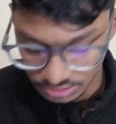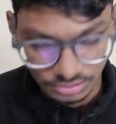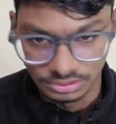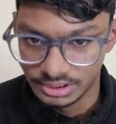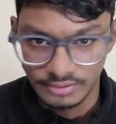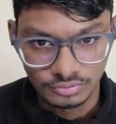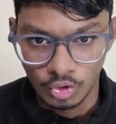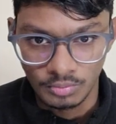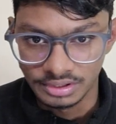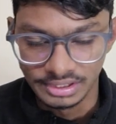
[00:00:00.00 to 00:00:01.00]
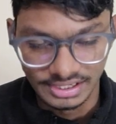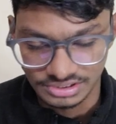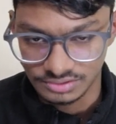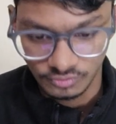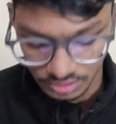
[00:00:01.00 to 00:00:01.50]
they have normal
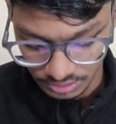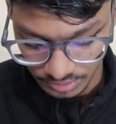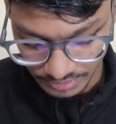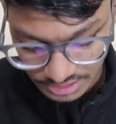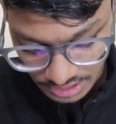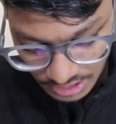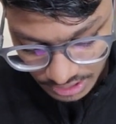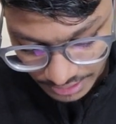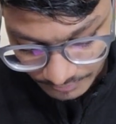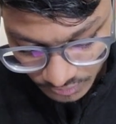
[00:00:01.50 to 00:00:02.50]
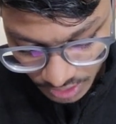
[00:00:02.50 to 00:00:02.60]
relaxation for other people, right?